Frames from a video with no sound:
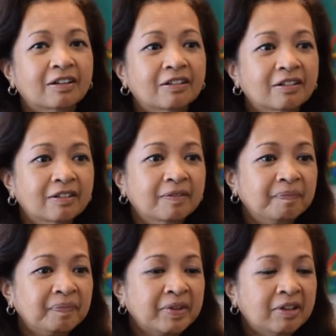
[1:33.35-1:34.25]

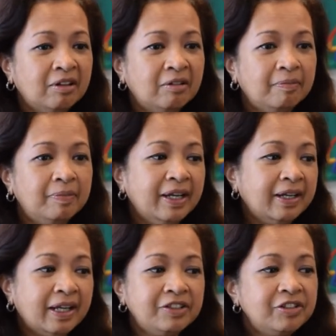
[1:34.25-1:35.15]

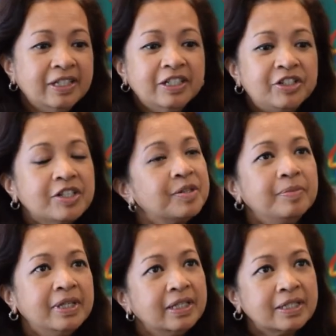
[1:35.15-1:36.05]
But actually, it just
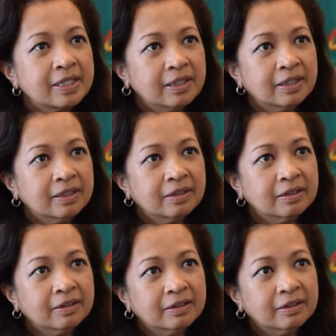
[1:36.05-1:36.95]
means
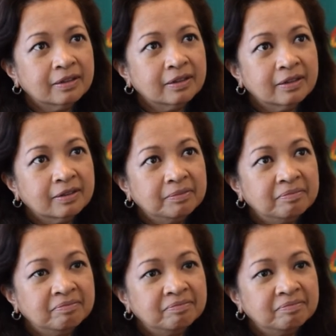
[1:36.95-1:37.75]
a